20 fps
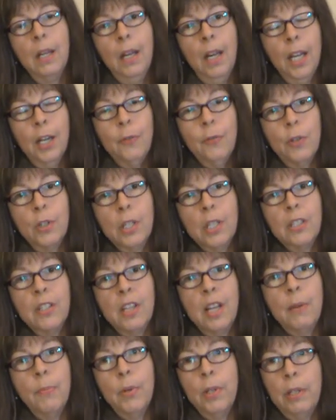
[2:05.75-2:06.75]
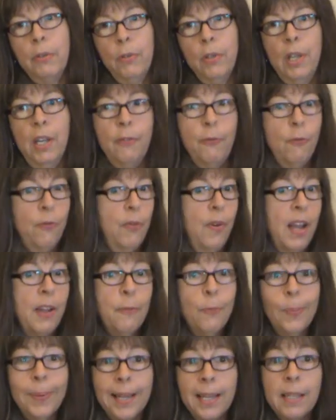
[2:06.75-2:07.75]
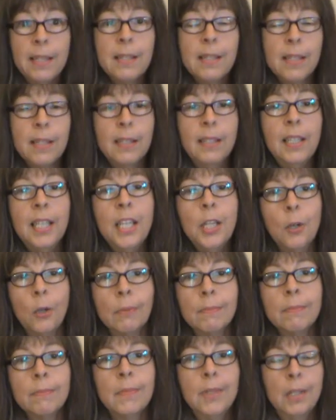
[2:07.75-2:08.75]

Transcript: Like, for example, if you have five planets in Leo,